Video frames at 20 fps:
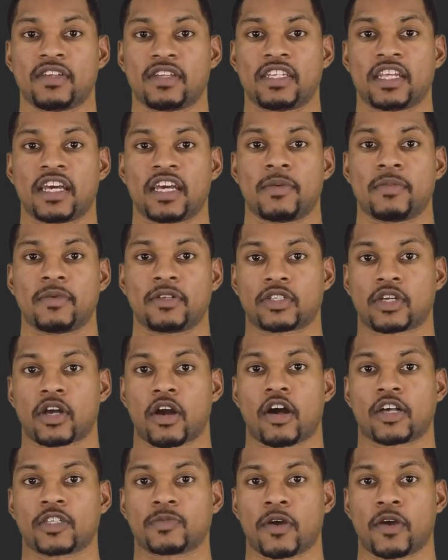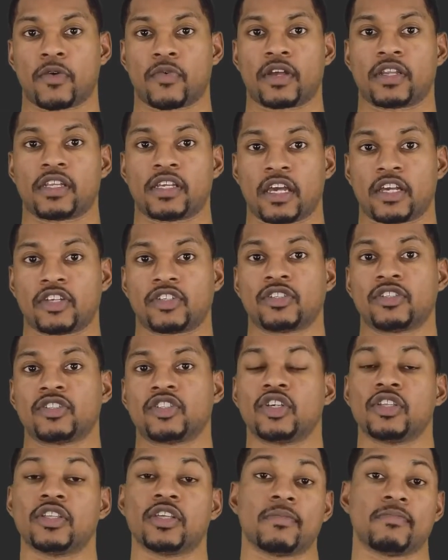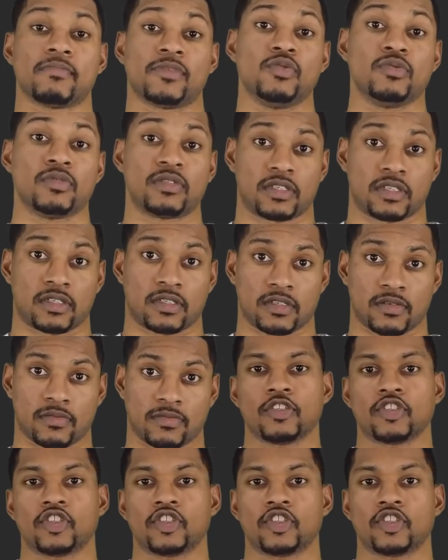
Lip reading: the damage caused by radiation to the immune system.